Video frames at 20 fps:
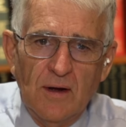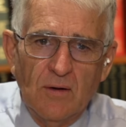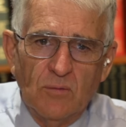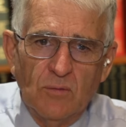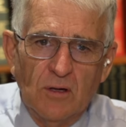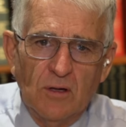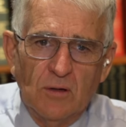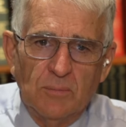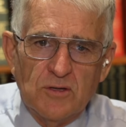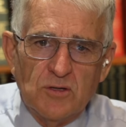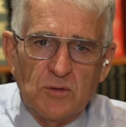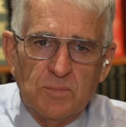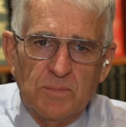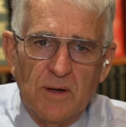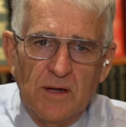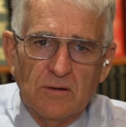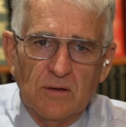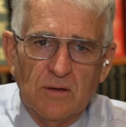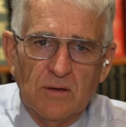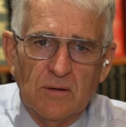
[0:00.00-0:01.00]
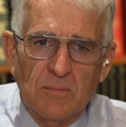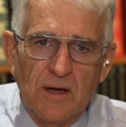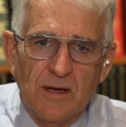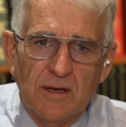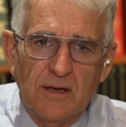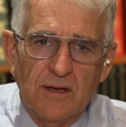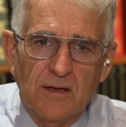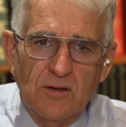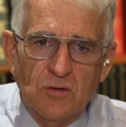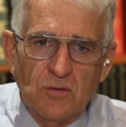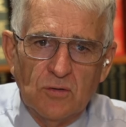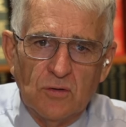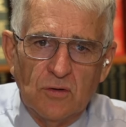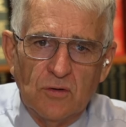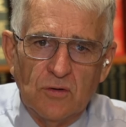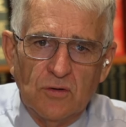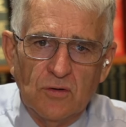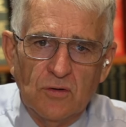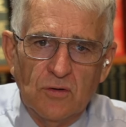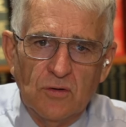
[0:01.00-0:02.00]
will be spent on making sure
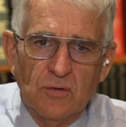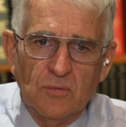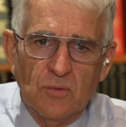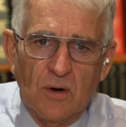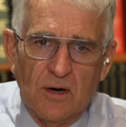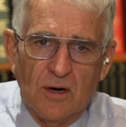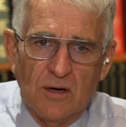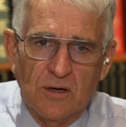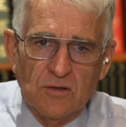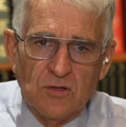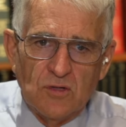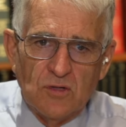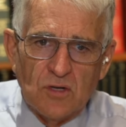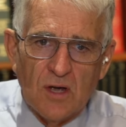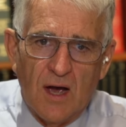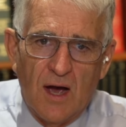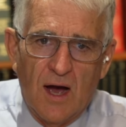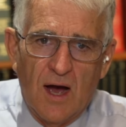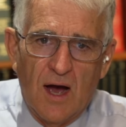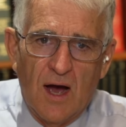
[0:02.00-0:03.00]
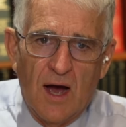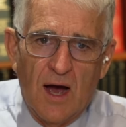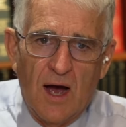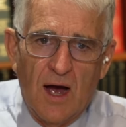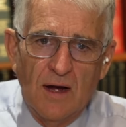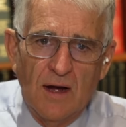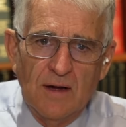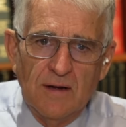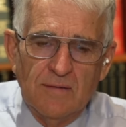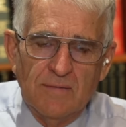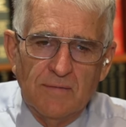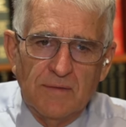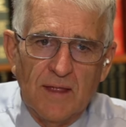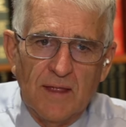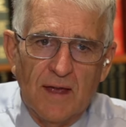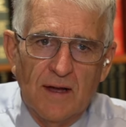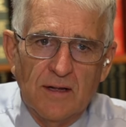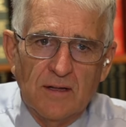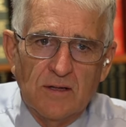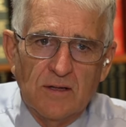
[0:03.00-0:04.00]
that new roads are
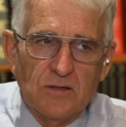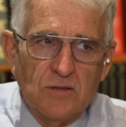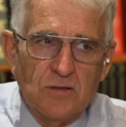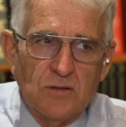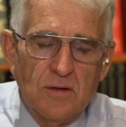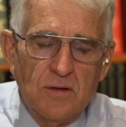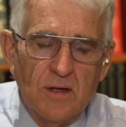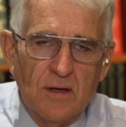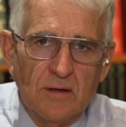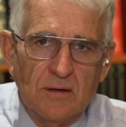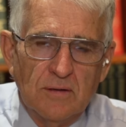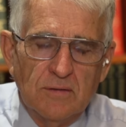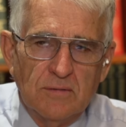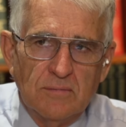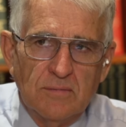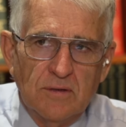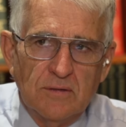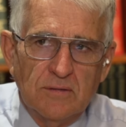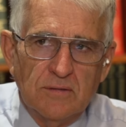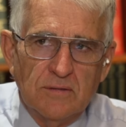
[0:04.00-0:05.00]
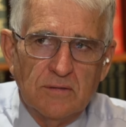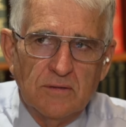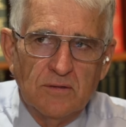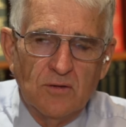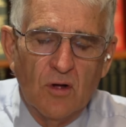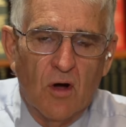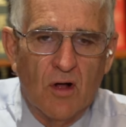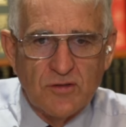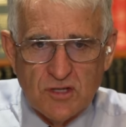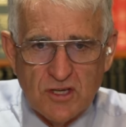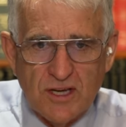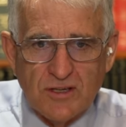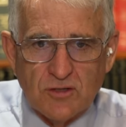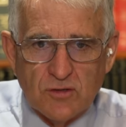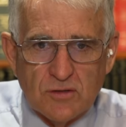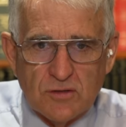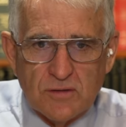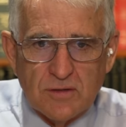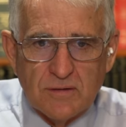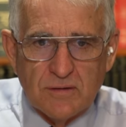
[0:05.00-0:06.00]
Uh, uh, not
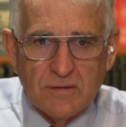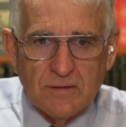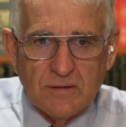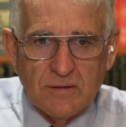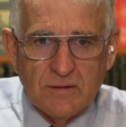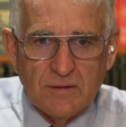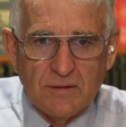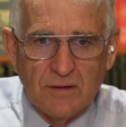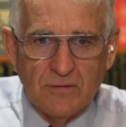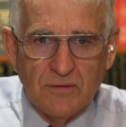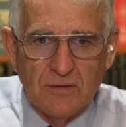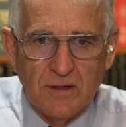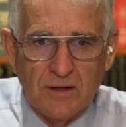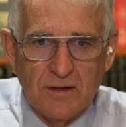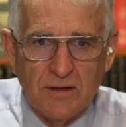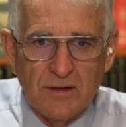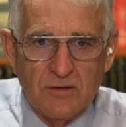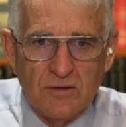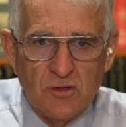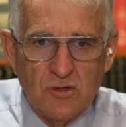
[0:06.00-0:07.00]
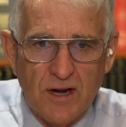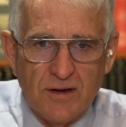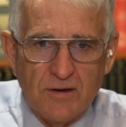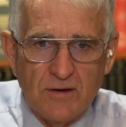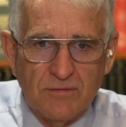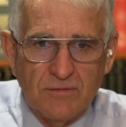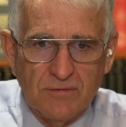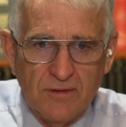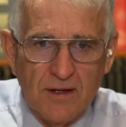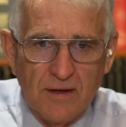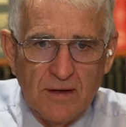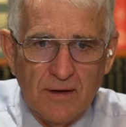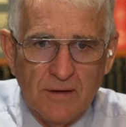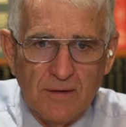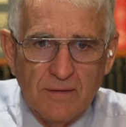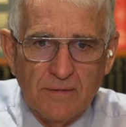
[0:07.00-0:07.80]
sexist, that they're gender fair.